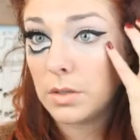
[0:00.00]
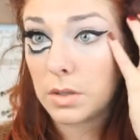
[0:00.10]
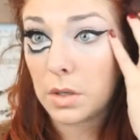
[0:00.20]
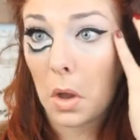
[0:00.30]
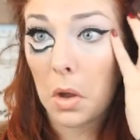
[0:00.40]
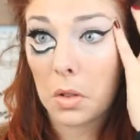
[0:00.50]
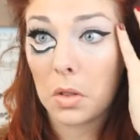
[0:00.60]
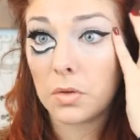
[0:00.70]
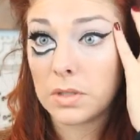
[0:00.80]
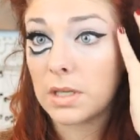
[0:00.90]
to
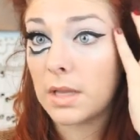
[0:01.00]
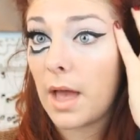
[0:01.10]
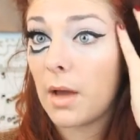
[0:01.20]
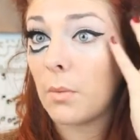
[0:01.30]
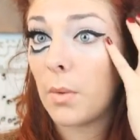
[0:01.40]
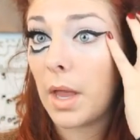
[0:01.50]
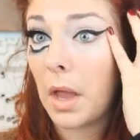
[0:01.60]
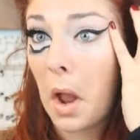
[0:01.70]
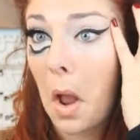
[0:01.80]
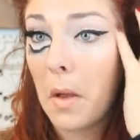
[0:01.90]
close in that
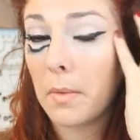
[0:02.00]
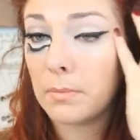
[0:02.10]
wing.